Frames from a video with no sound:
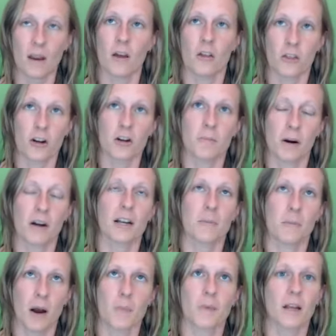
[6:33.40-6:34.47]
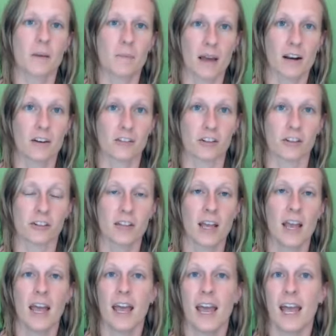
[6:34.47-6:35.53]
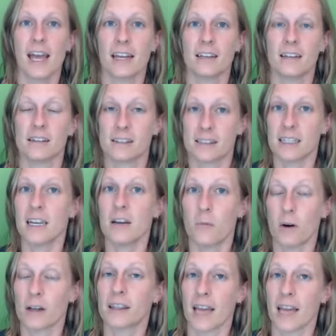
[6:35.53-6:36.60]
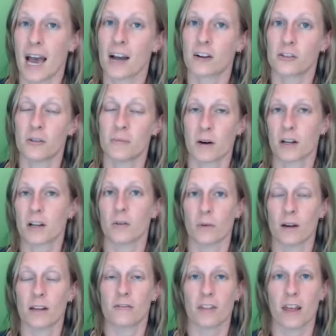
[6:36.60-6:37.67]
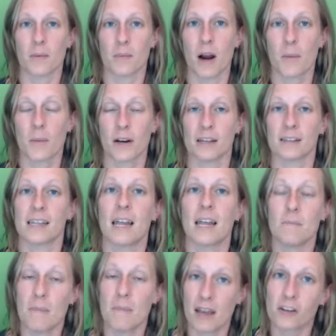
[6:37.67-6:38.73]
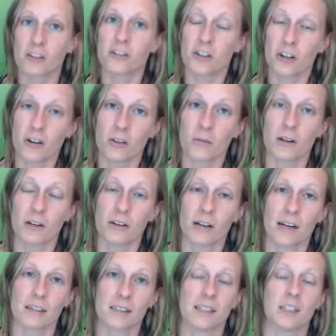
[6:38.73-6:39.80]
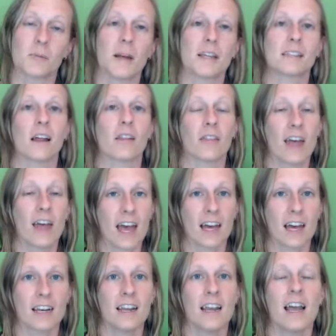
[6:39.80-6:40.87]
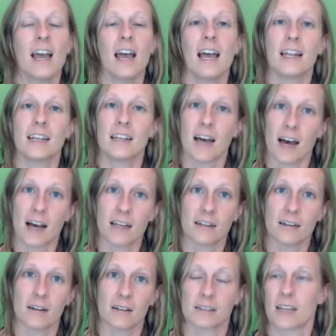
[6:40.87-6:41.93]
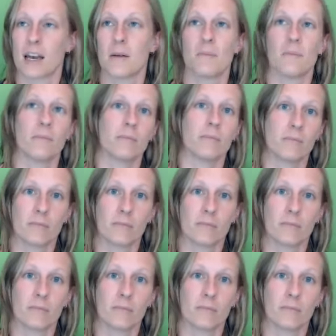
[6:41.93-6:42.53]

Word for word: third-party property managers, and see what the actual market rent for that property is, and make sure the rental guarantee is based on that, and not some